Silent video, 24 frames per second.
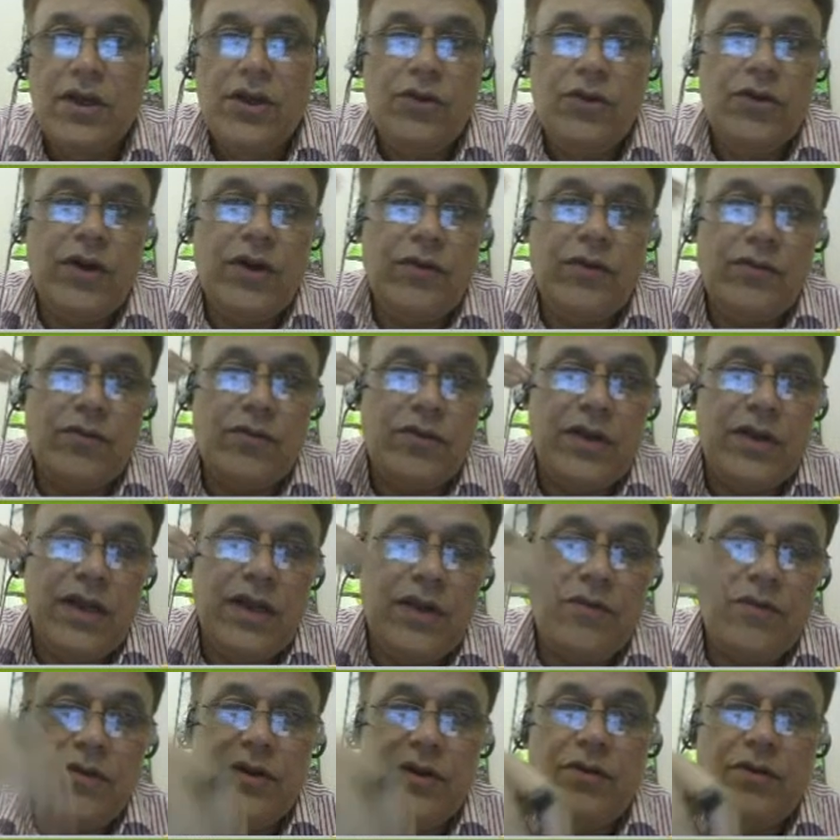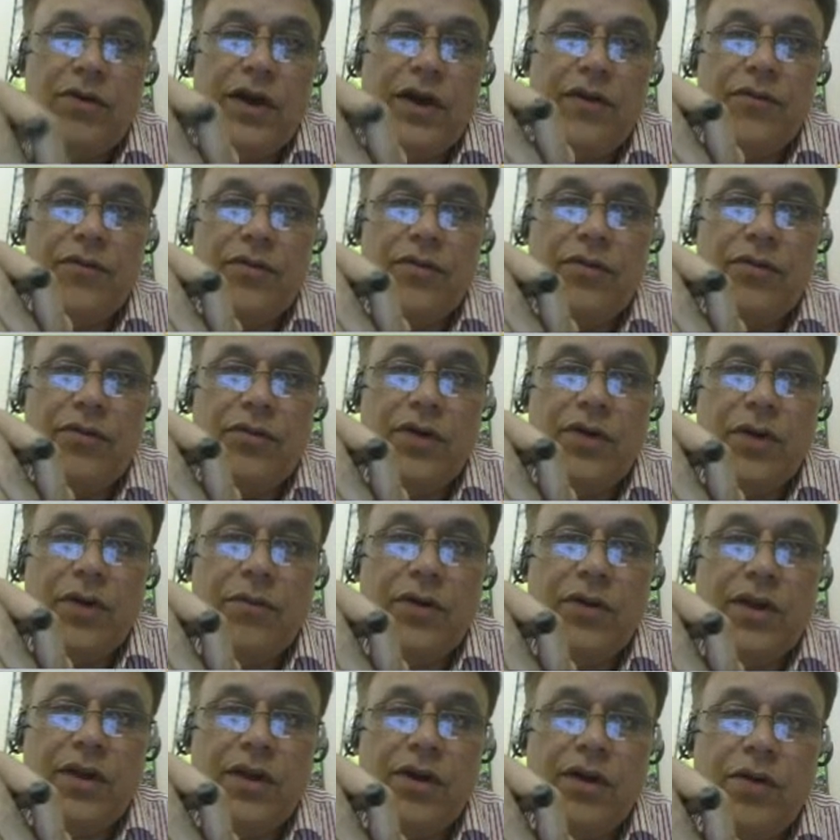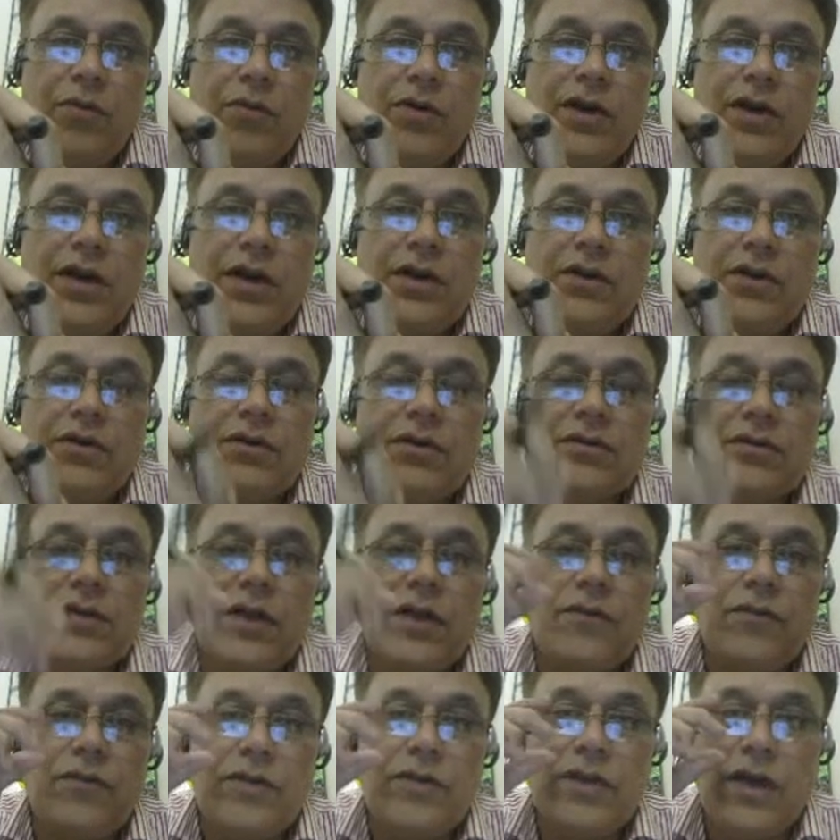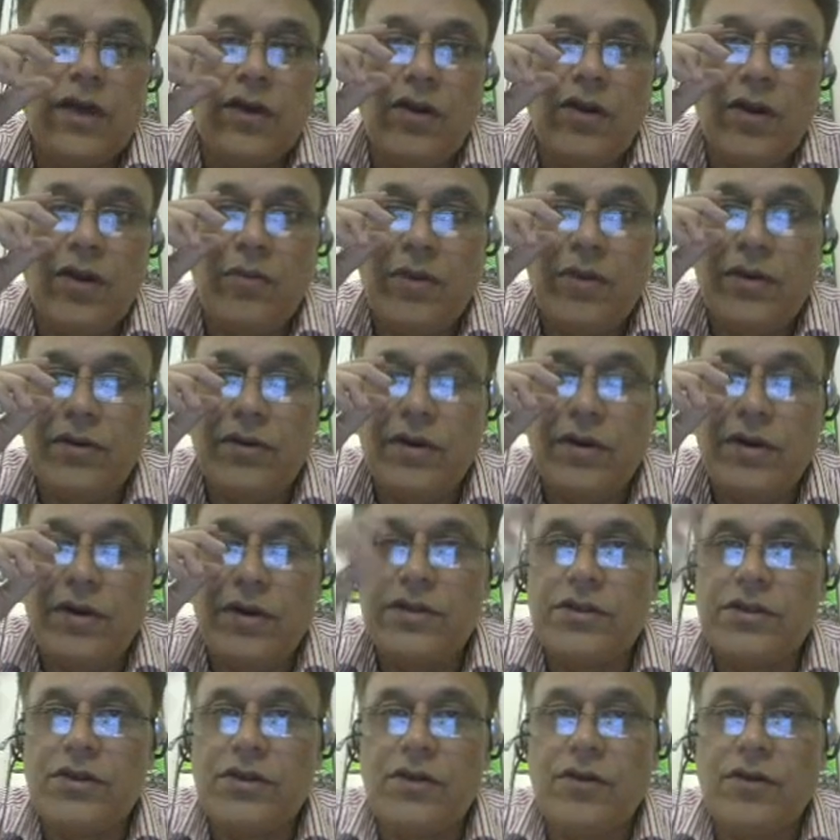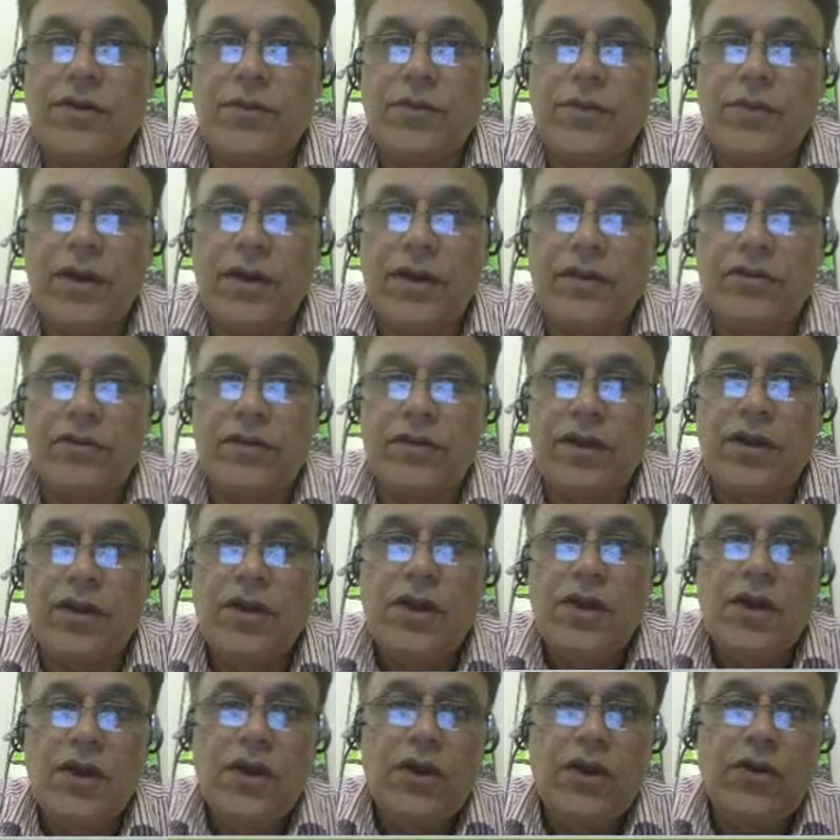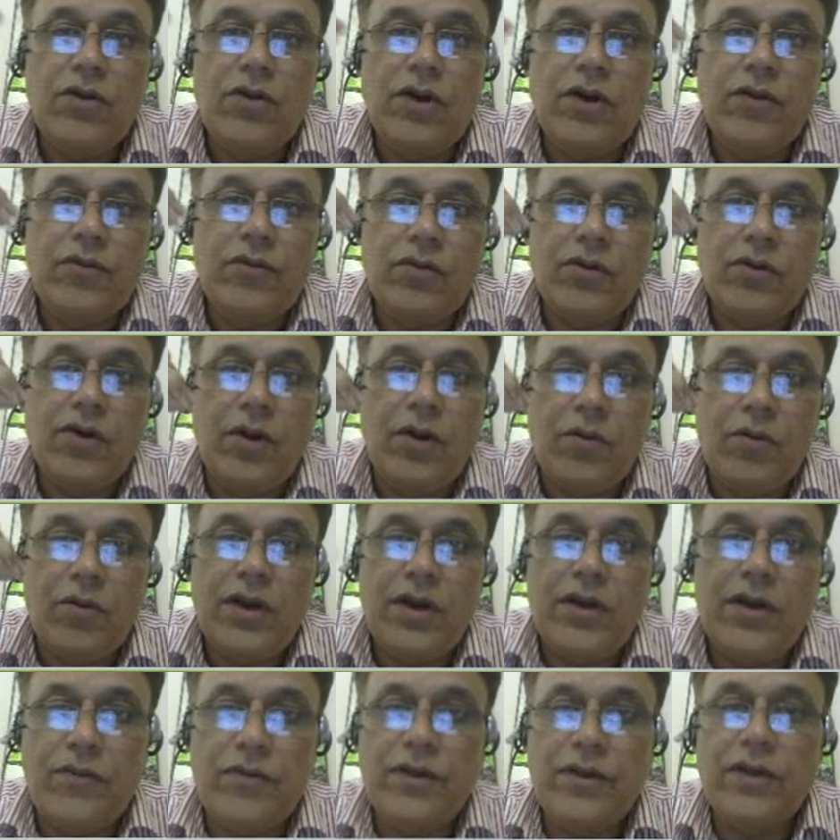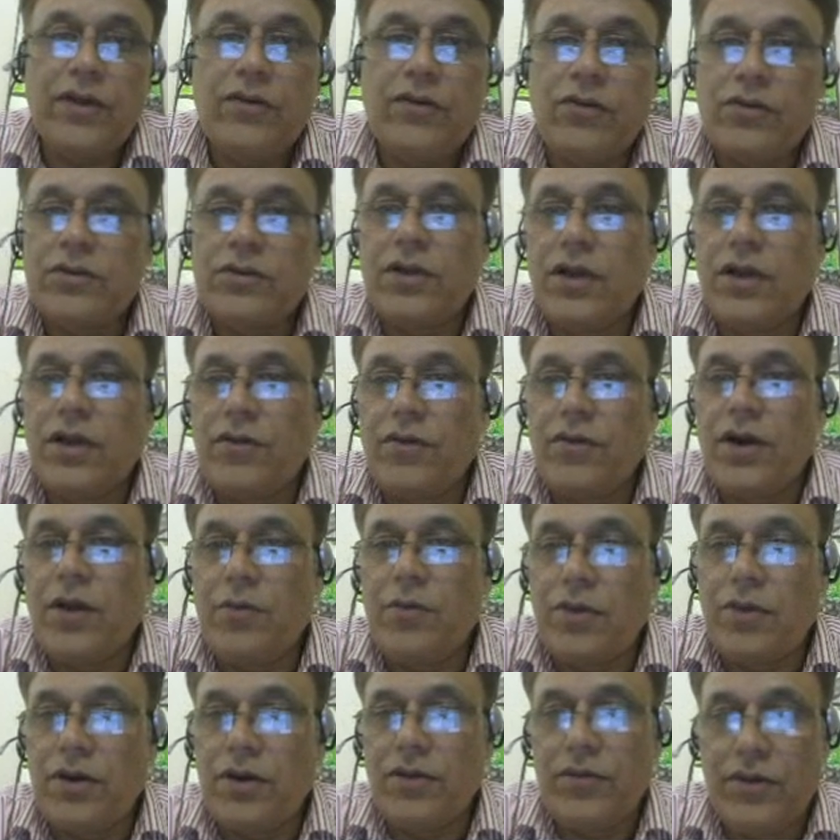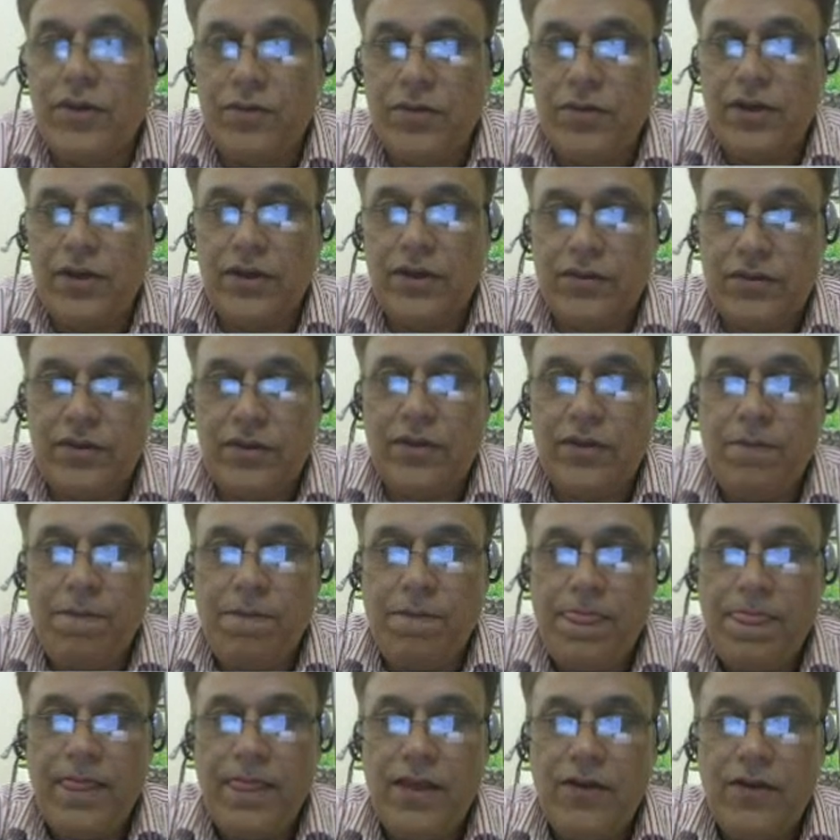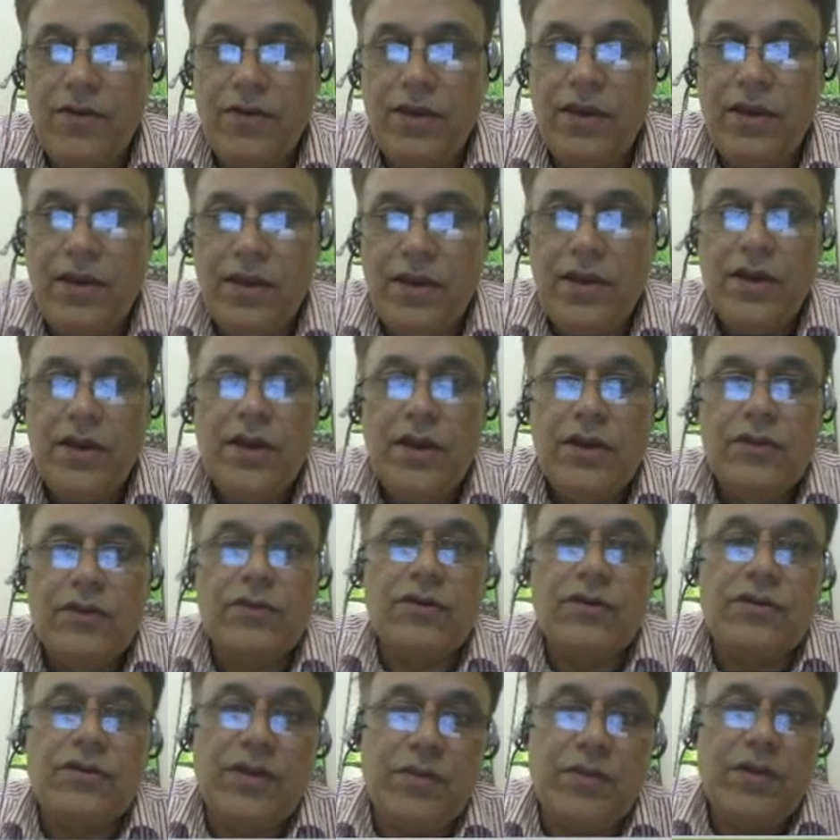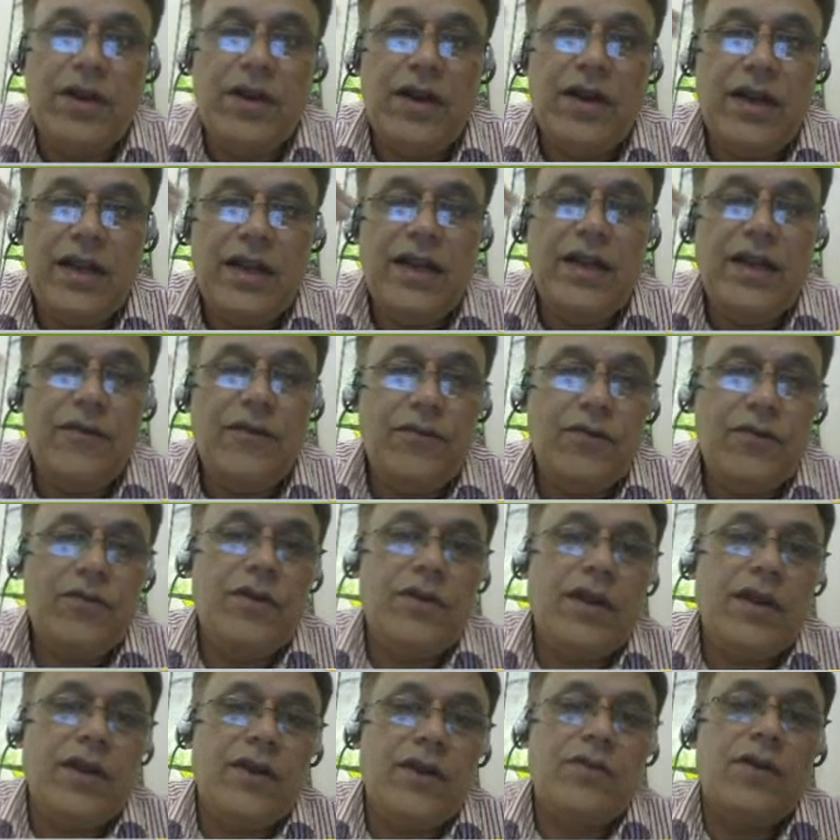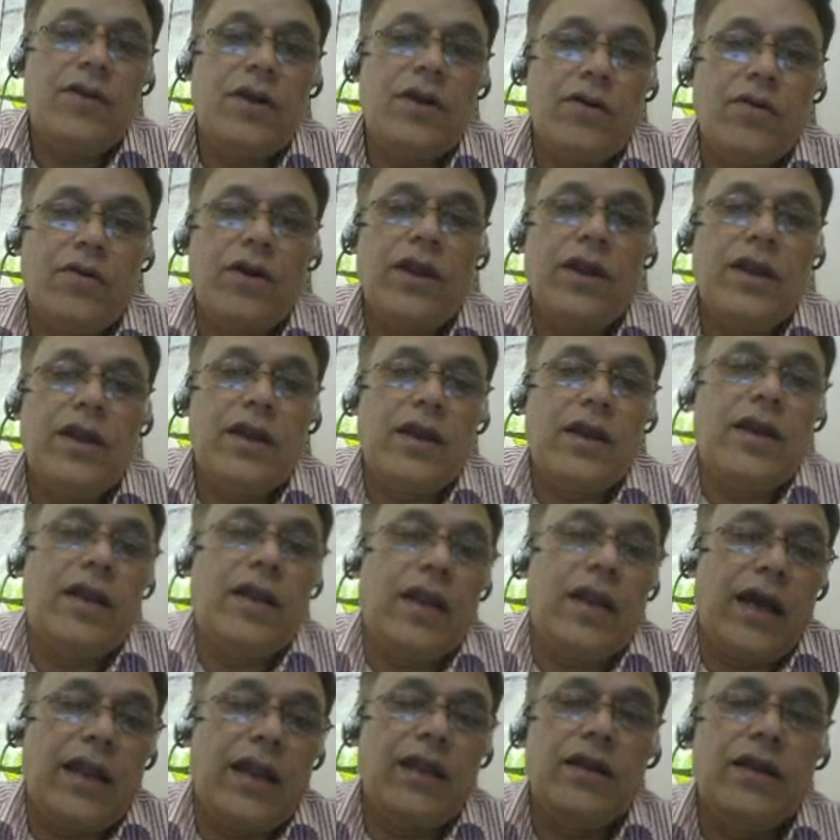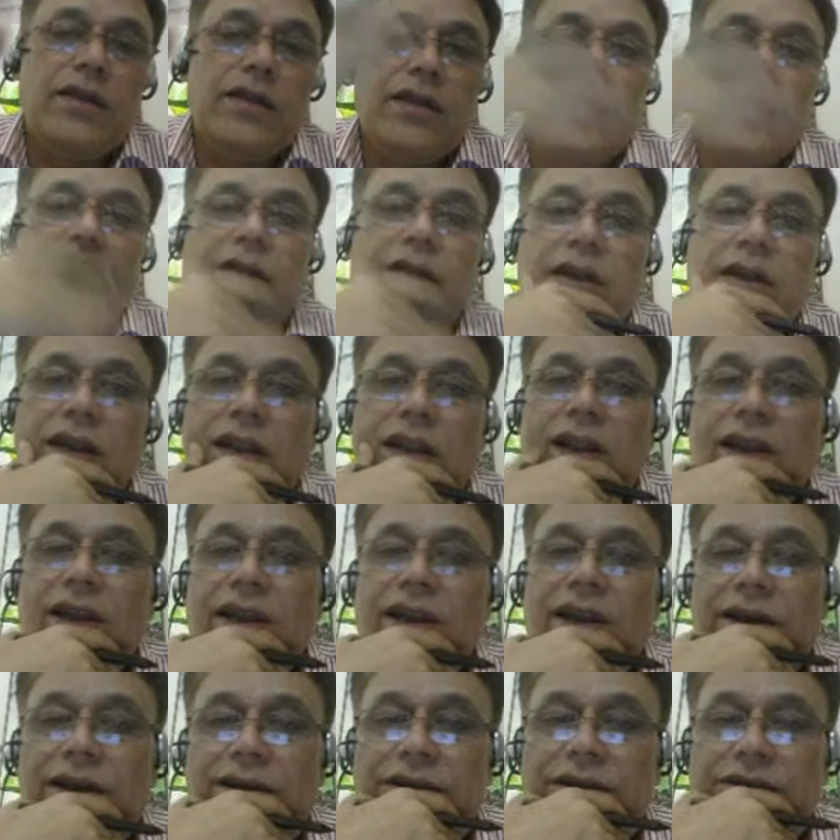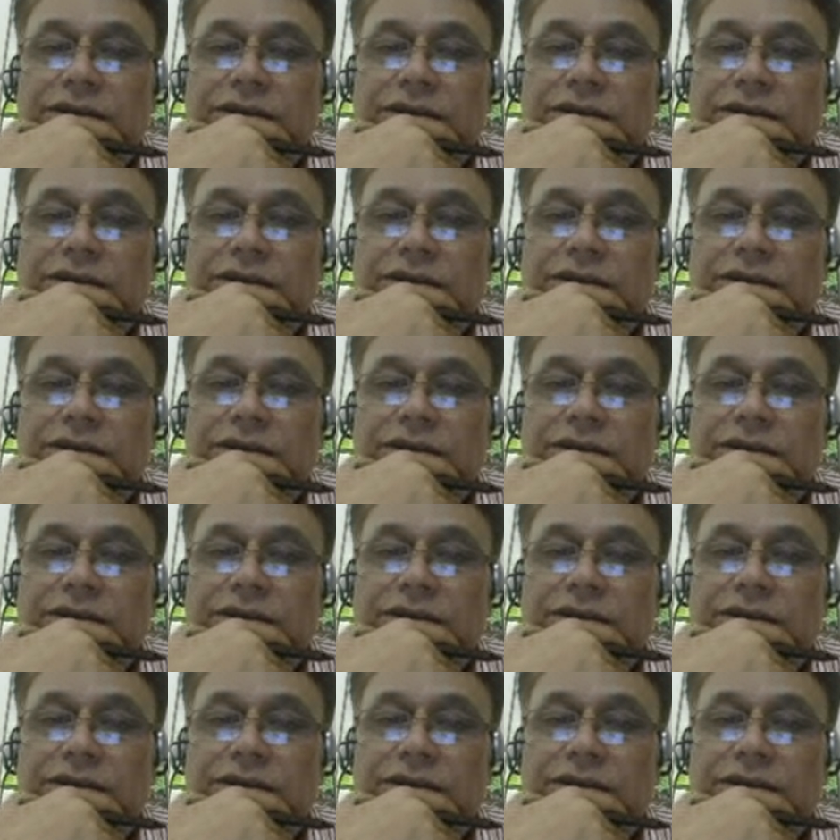You have to deal with, you have to, accommodate yourself with the economic condition of the Pakistan. You have to accommodate with the social environment of the Pakistan. Okay, so similarly, if you are going in any other country